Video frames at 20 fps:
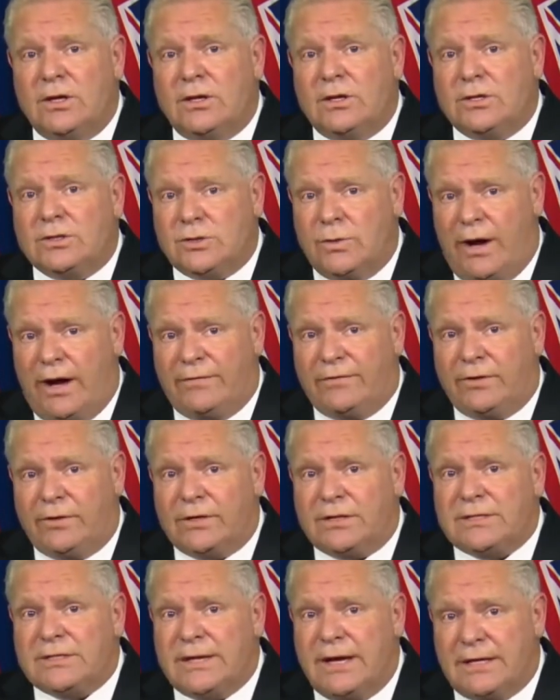So after
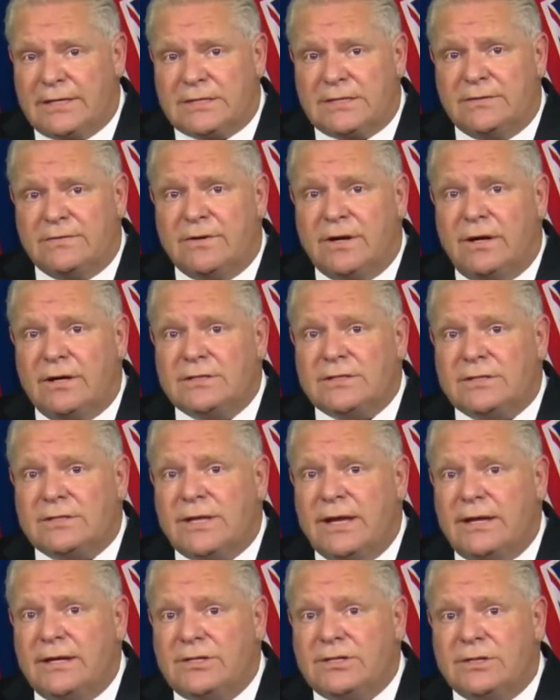extensive
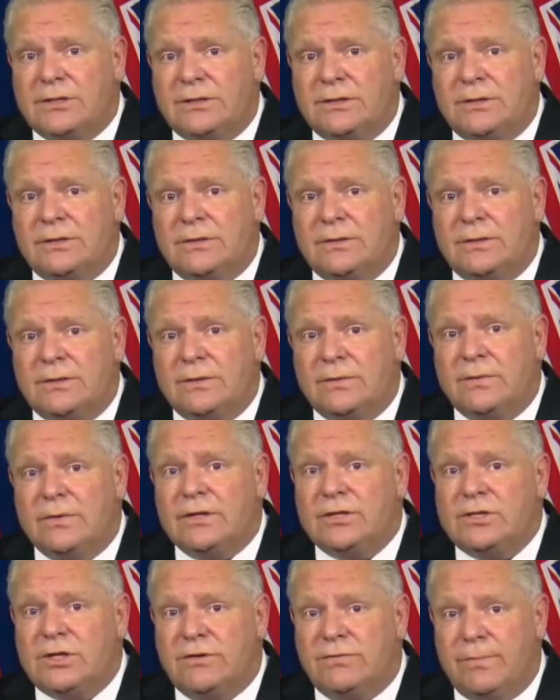consultation with
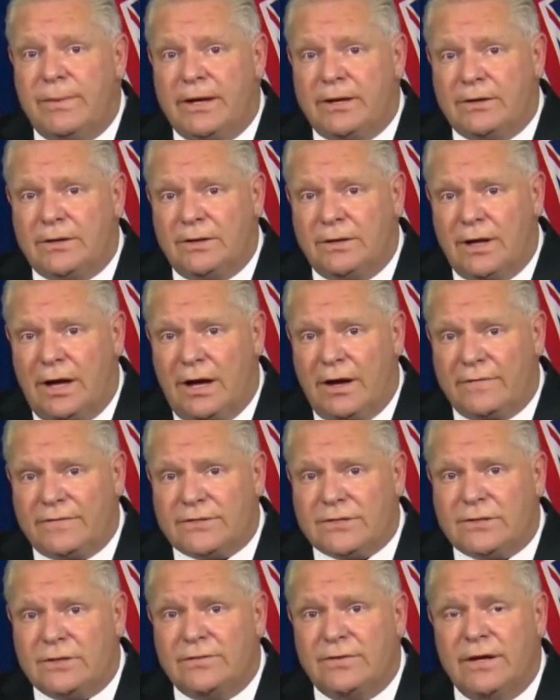the Chief Medical
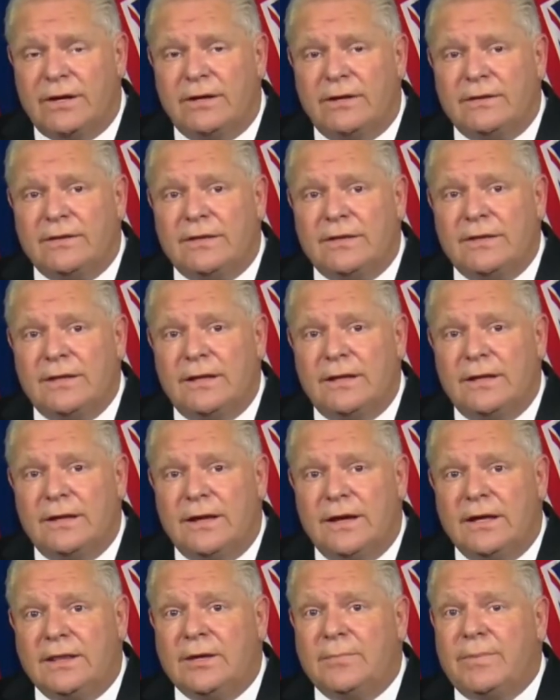Officer of Health
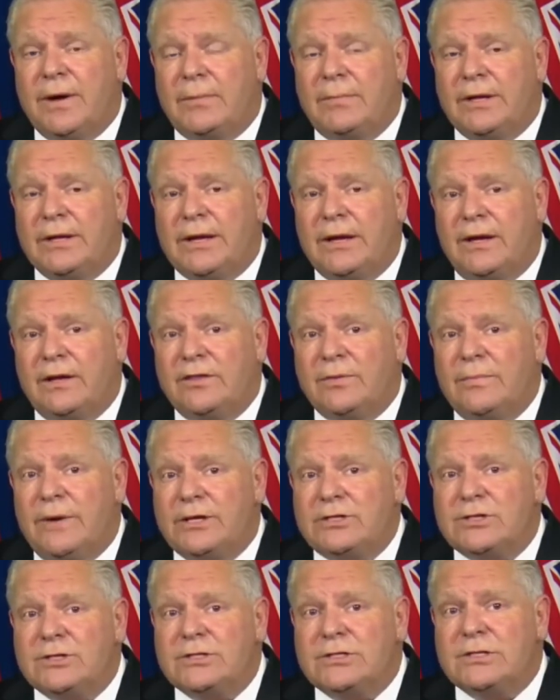and the Public Health
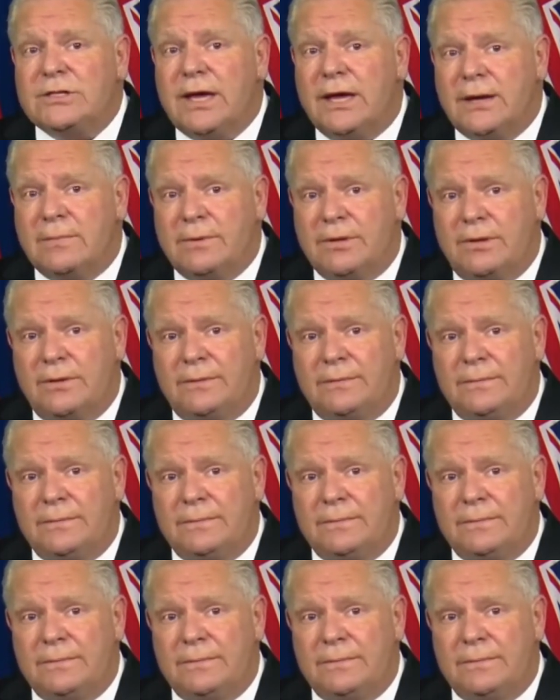Measures Table,